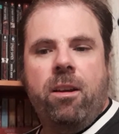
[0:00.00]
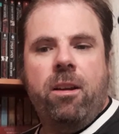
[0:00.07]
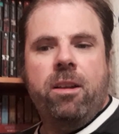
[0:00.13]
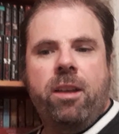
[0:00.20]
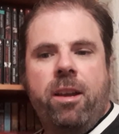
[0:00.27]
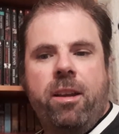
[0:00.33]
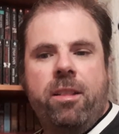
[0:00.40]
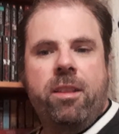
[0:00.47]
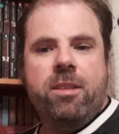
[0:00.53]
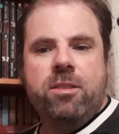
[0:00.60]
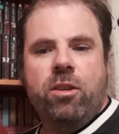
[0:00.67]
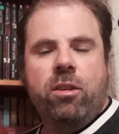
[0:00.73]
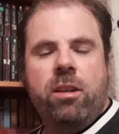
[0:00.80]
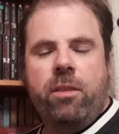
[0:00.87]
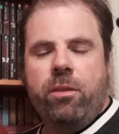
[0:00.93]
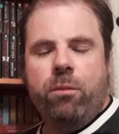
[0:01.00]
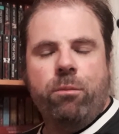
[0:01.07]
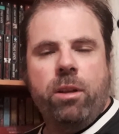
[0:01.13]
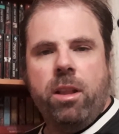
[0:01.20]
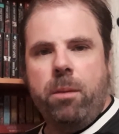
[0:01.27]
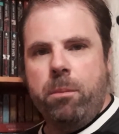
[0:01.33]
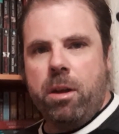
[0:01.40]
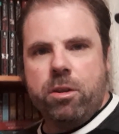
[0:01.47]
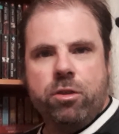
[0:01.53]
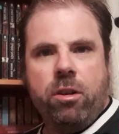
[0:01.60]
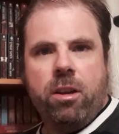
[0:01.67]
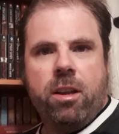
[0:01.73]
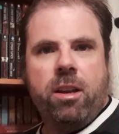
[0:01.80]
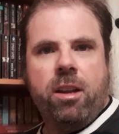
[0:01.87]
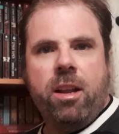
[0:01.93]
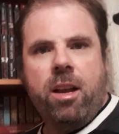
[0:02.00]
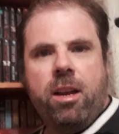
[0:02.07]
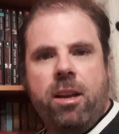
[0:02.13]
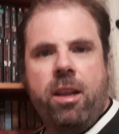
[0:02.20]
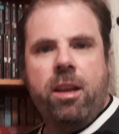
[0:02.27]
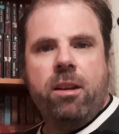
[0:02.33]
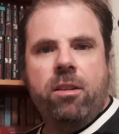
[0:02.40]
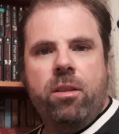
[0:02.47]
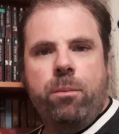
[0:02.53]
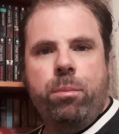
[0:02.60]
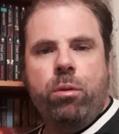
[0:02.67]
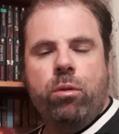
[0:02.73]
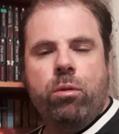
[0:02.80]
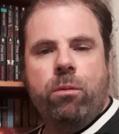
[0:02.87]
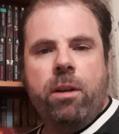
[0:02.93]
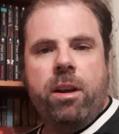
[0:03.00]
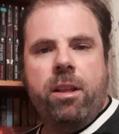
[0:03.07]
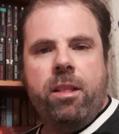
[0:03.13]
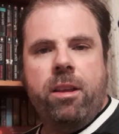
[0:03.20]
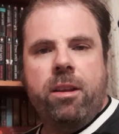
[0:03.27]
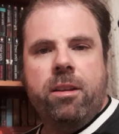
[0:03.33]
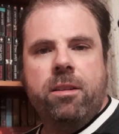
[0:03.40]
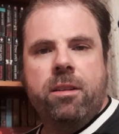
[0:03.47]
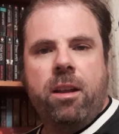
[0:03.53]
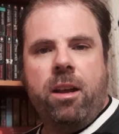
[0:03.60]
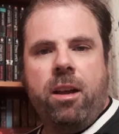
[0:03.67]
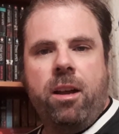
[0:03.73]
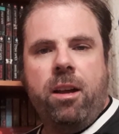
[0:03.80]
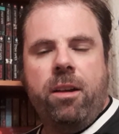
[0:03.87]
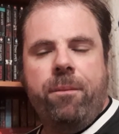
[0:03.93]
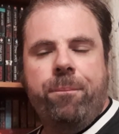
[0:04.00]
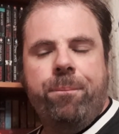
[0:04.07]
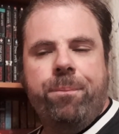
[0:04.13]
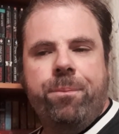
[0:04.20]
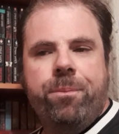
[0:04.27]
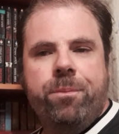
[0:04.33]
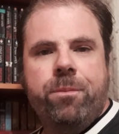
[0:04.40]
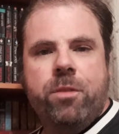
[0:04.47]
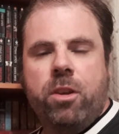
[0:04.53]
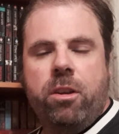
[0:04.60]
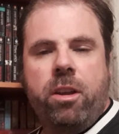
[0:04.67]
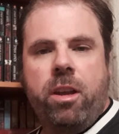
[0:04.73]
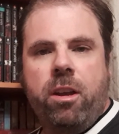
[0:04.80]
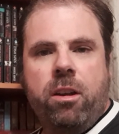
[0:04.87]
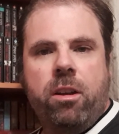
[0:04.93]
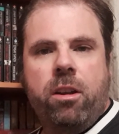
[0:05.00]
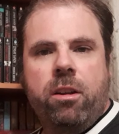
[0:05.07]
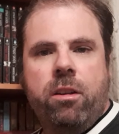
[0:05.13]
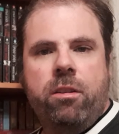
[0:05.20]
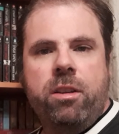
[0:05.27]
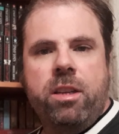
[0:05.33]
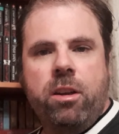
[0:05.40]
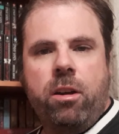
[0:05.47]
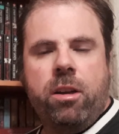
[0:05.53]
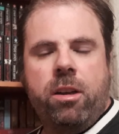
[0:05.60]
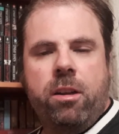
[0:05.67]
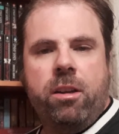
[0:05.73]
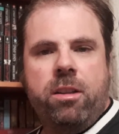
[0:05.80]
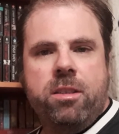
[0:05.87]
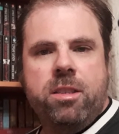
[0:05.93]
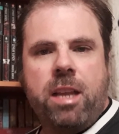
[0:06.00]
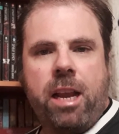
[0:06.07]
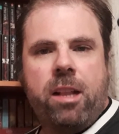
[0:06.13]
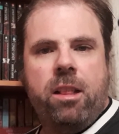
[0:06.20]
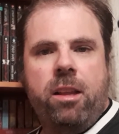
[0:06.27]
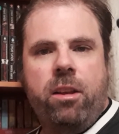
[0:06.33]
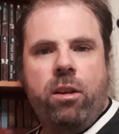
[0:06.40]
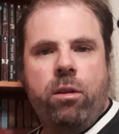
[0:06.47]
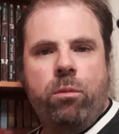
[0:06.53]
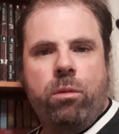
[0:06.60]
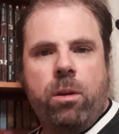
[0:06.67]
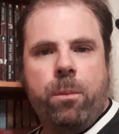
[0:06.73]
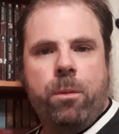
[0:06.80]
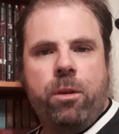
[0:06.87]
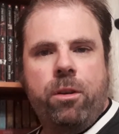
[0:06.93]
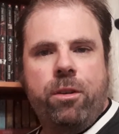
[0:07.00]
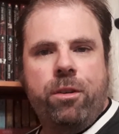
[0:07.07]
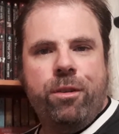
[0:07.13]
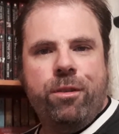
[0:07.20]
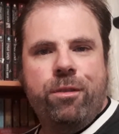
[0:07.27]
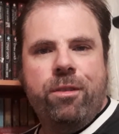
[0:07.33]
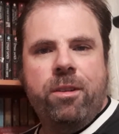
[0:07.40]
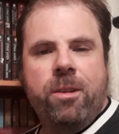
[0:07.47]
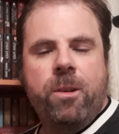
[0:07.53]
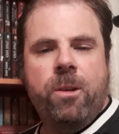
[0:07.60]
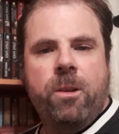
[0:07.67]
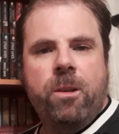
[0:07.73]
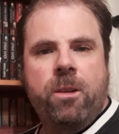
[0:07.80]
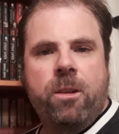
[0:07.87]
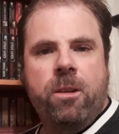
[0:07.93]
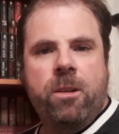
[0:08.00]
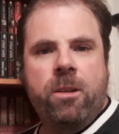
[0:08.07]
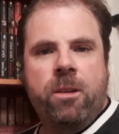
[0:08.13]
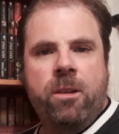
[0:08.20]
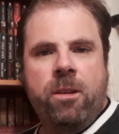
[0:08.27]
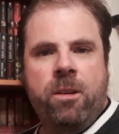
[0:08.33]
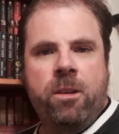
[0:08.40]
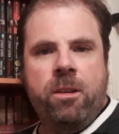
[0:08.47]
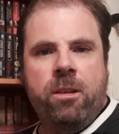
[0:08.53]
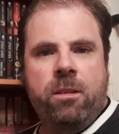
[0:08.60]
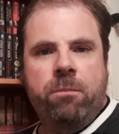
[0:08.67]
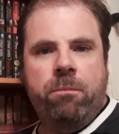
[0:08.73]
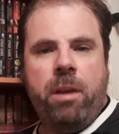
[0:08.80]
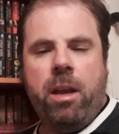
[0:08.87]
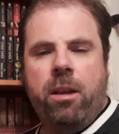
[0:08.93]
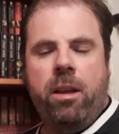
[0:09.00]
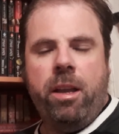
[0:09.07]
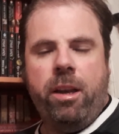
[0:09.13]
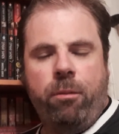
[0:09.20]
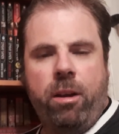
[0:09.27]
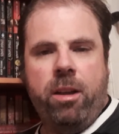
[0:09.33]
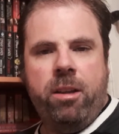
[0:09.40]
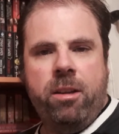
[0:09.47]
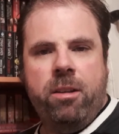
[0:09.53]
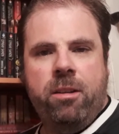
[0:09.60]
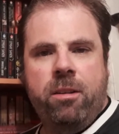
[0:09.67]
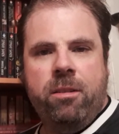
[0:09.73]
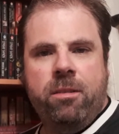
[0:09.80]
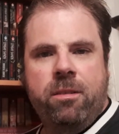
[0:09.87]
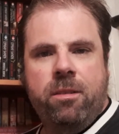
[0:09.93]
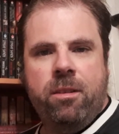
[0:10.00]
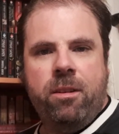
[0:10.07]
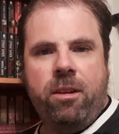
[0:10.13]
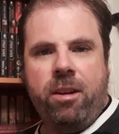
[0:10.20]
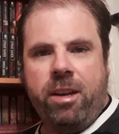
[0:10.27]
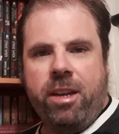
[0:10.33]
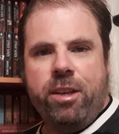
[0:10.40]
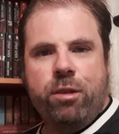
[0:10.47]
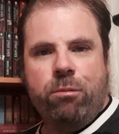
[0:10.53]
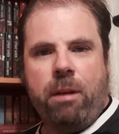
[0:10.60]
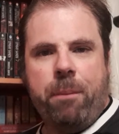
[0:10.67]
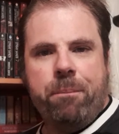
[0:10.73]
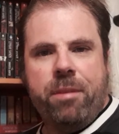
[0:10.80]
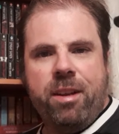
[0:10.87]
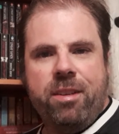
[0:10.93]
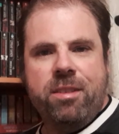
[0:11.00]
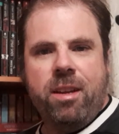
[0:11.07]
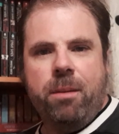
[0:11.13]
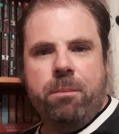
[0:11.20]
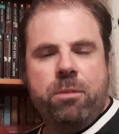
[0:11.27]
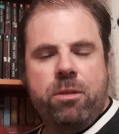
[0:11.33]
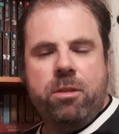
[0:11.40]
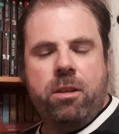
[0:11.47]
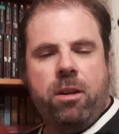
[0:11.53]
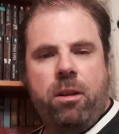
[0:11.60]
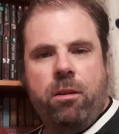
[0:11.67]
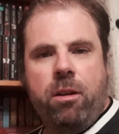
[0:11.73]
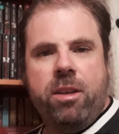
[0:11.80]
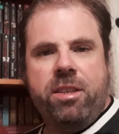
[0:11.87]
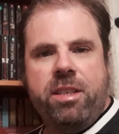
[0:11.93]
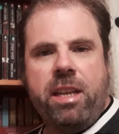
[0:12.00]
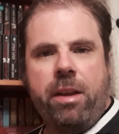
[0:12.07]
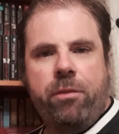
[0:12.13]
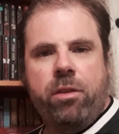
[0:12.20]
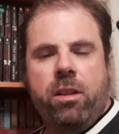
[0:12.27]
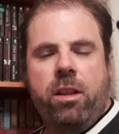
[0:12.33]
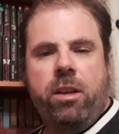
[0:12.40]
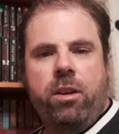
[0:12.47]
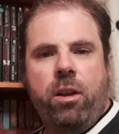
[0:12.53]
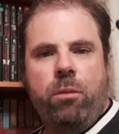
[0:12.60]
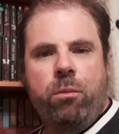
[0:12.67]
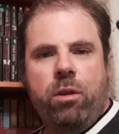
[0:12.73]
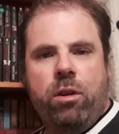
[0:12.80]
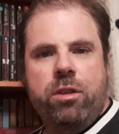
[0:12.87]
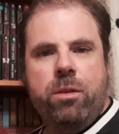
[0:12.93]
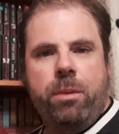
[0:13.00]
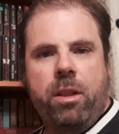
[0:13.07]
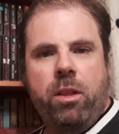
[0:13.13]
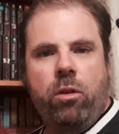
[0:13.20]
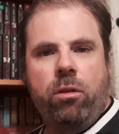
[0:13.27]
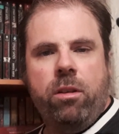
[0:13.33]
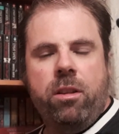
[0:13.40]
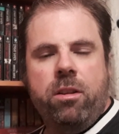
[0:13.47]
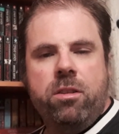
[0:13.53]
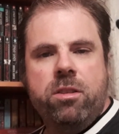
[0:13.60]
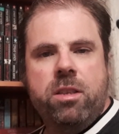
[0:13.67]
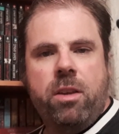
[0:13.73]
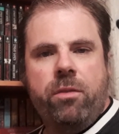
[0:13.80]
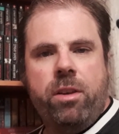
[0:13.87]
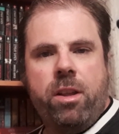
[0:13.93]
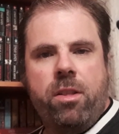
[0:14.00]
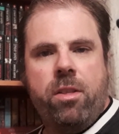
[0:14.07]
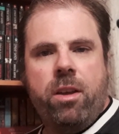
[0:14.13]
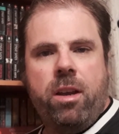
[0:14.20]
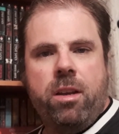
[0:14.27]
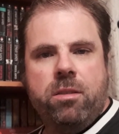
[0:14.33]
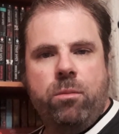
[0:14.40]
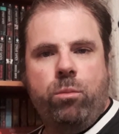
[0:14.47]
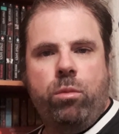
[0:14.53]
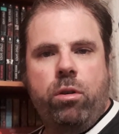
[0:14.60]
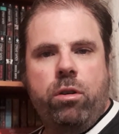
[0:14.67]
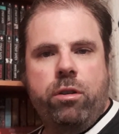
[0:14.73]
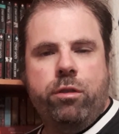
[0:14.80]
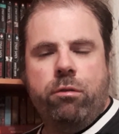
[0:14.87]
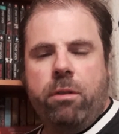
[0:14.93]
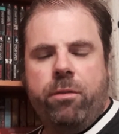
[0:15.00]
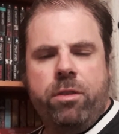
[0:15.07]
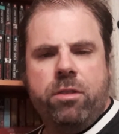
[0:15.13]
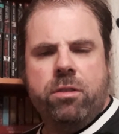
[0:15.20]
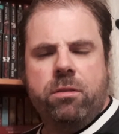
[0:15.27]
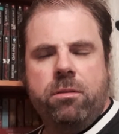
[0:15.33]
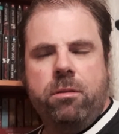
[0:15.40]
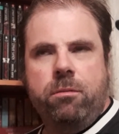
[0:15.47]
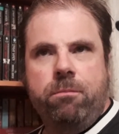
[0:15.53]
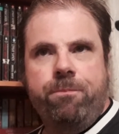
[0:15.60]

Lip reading: yeah, there's not even really much I can cut out of the book or anything. So yeah, I don't exactly know what I'm going to do. But anyway, I need to wrap things up because I definitely don't want it to be longer than 70,000 words. Or if it's,